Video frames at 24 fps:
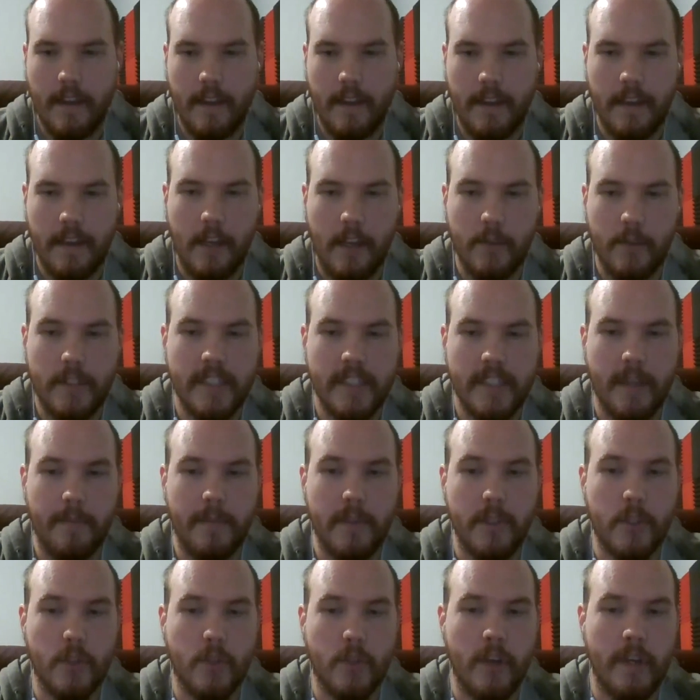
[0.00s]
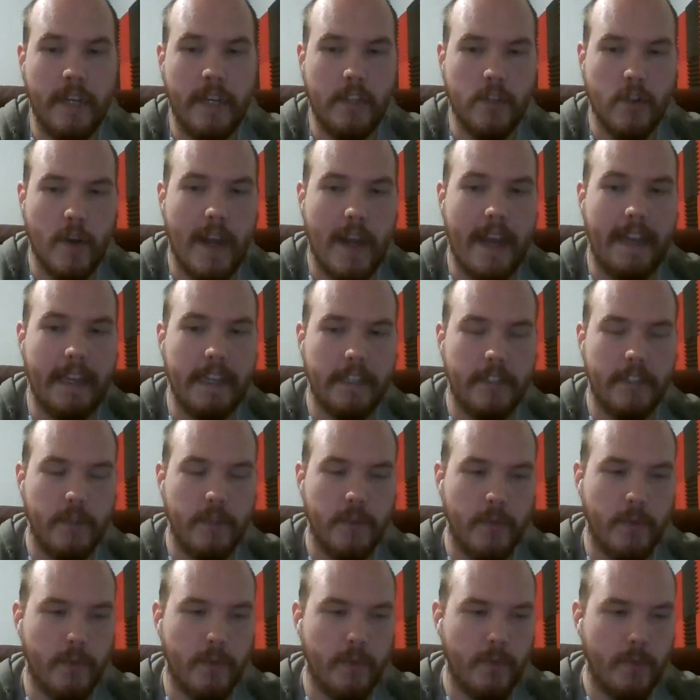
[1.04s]
you know, to some degree, trying
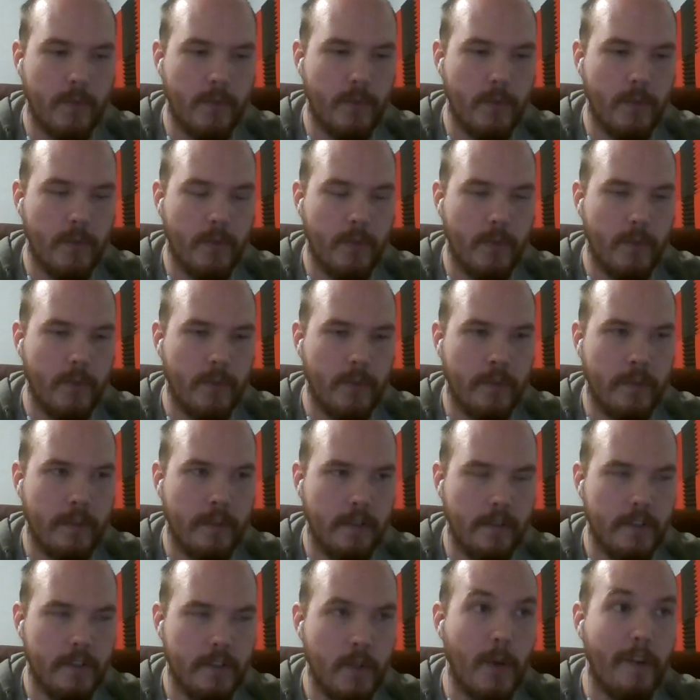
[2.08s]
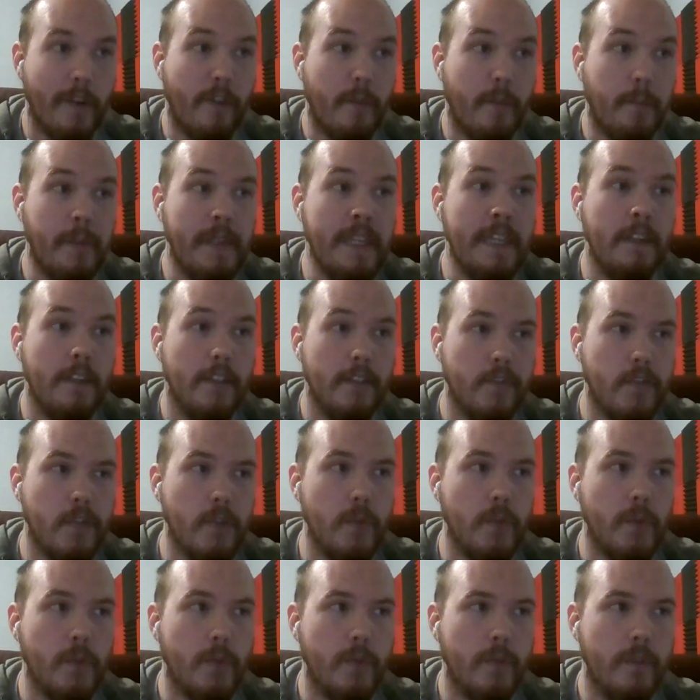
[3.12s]
to sort of appeal
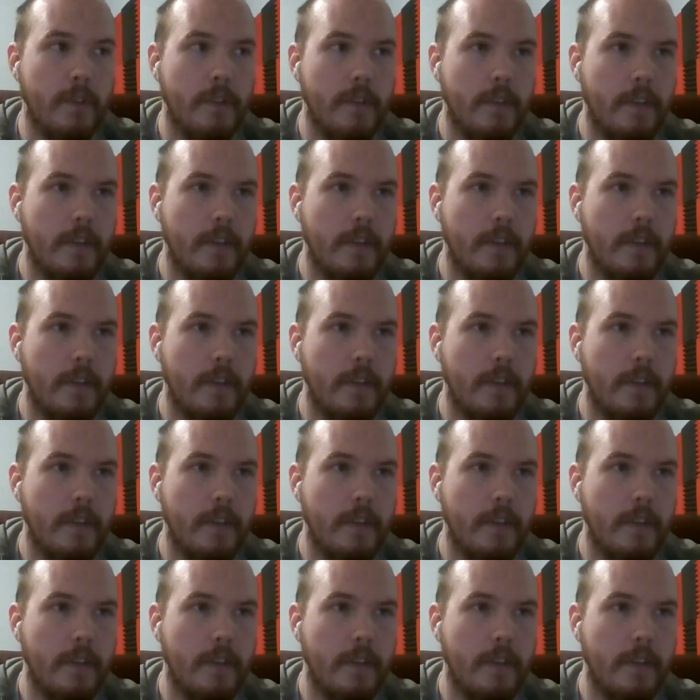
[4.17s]
to,